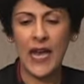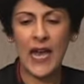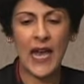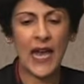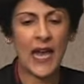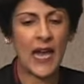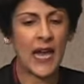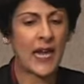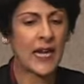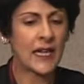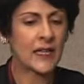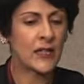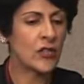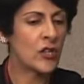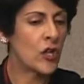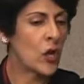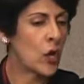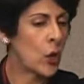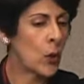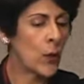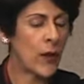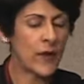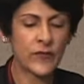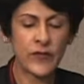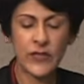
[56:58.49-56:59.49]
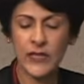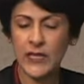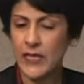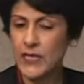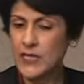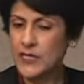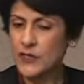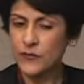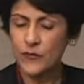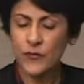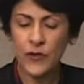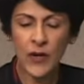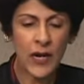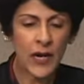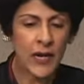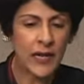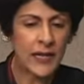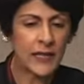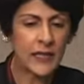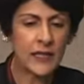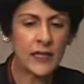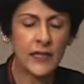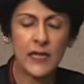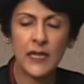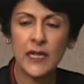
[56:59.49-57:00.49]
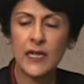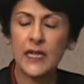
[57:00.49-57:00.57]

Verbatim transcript: And no, everything is fine.